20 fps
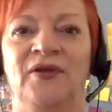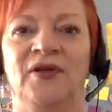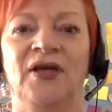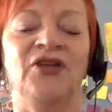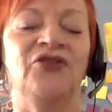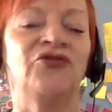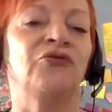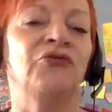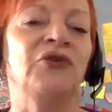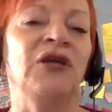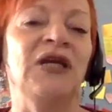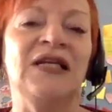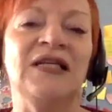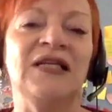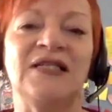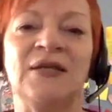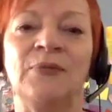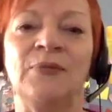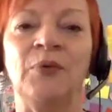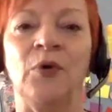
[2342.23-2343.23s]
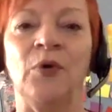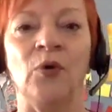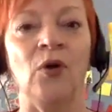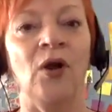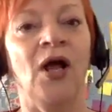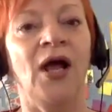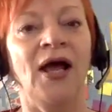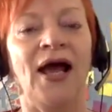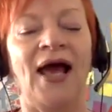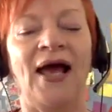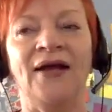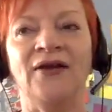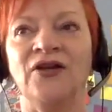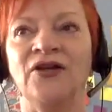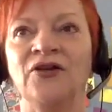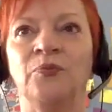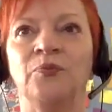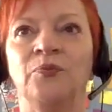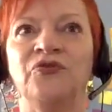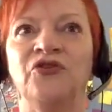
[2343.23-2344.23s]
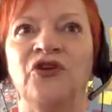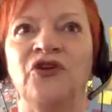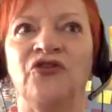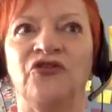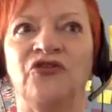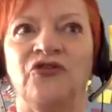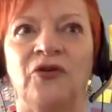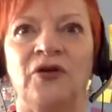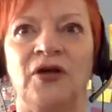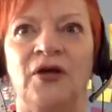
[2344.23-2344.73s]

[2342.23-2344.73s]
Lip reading: It's really simple. And it just,